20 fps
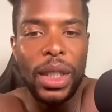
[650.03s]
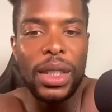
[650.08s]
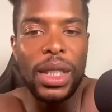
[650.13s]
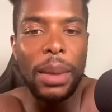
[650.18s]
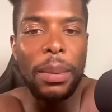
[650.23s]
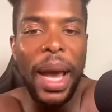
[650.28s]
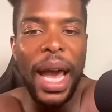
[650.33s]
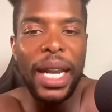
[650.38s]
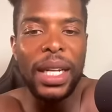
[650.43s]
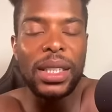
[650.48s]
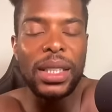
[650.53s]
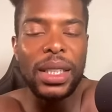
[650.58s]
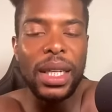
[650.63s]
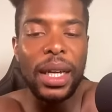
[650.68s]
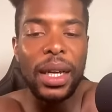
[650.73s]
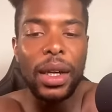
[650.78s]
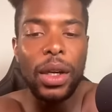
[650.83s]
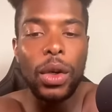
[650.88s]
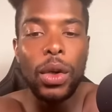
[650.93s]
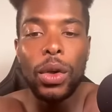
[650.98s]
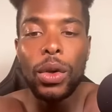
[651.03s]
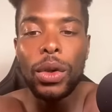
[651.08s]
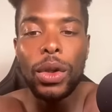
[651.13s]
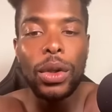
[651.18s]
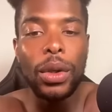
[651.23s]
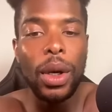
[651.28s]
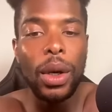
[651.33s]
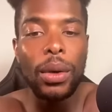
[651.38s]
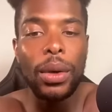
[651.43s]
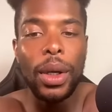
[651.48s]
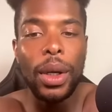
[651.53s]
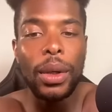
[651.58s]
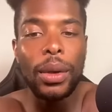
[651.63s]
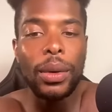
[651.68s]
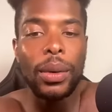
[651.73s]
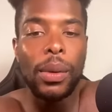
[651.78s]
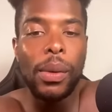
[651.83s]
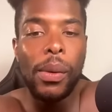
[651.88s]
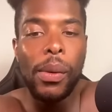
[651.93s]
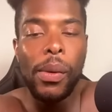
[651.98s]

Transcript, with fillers: said, who? You don't know.